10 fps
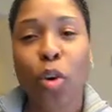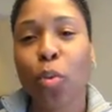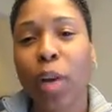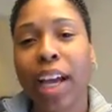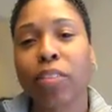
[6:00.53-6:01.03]

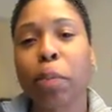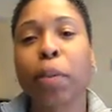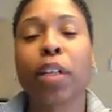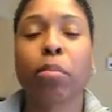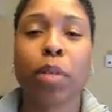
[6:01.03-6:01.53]
We have to
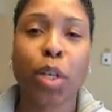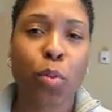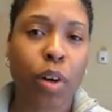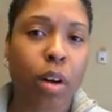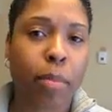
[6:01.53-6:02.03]
put our money
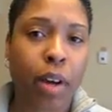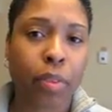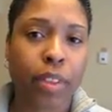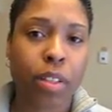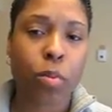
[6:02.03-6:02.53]
where our
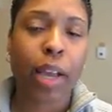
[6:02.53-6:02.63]
mouth is.